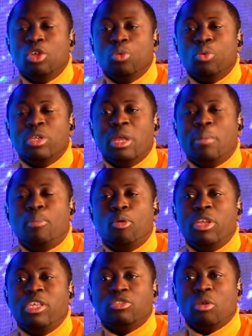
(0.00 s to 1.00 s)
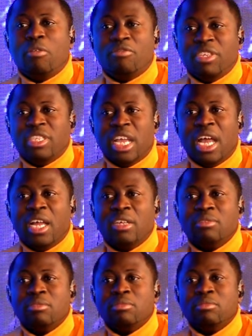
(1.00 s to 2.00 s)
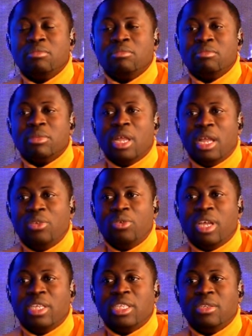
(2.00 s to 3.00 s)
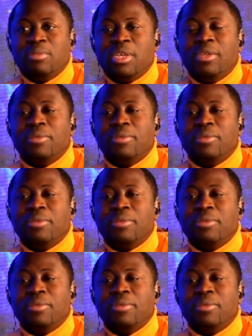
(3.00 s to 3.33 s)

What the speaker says: With the police officer. Are you getting me?